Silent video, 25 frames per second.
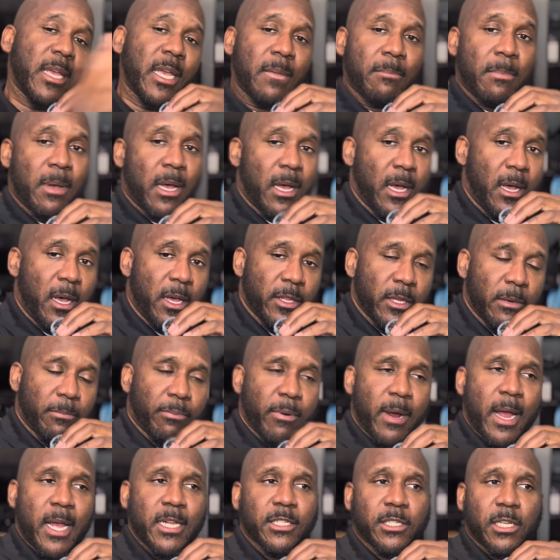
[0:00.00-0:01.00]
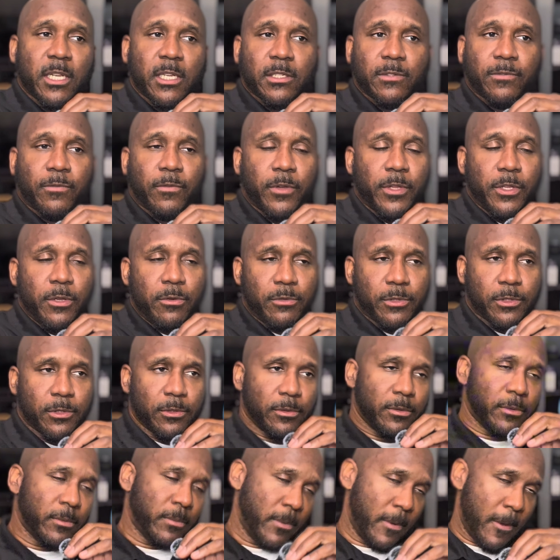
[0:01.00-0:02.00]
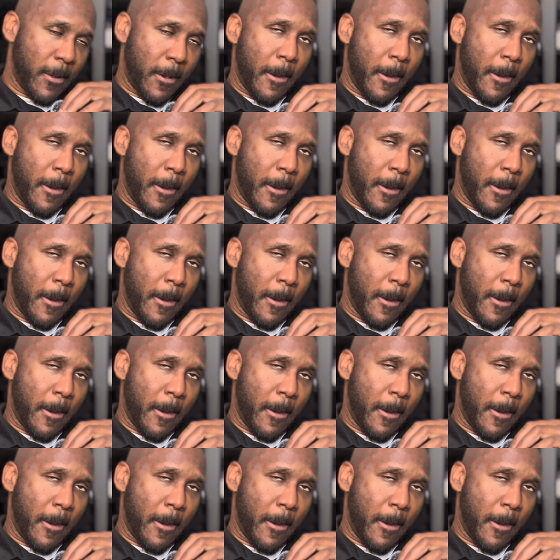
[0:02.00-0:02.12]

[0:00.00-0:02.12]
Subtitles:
other projects for YouTube,